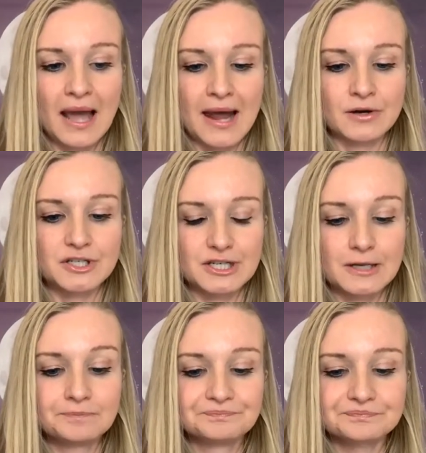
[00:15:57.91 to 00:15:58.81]

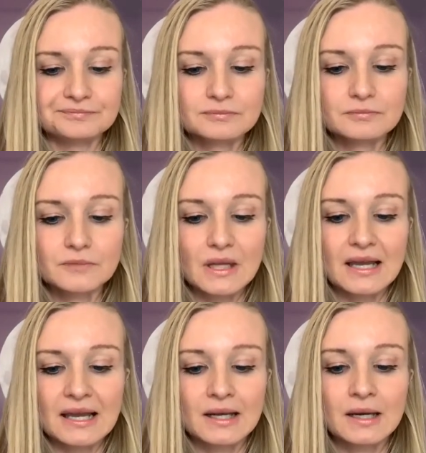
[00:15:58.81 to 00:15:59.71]
energy.
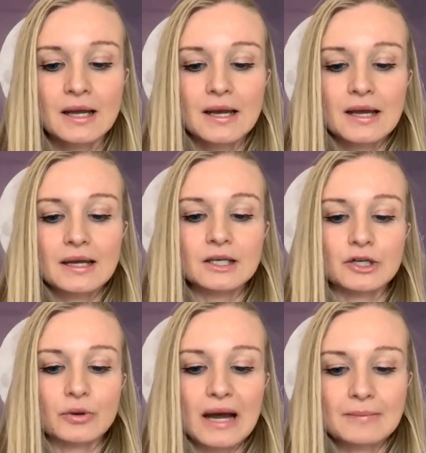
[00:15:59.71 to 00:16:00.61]
And, you
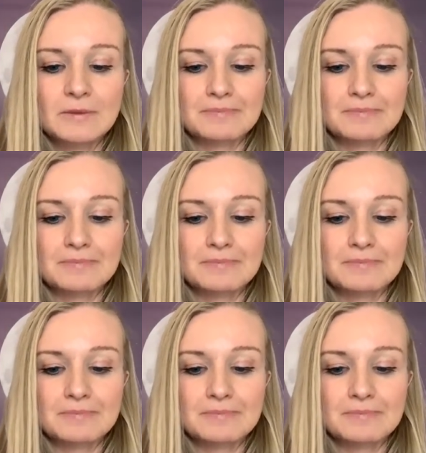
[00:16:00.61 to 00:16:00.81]
know, coming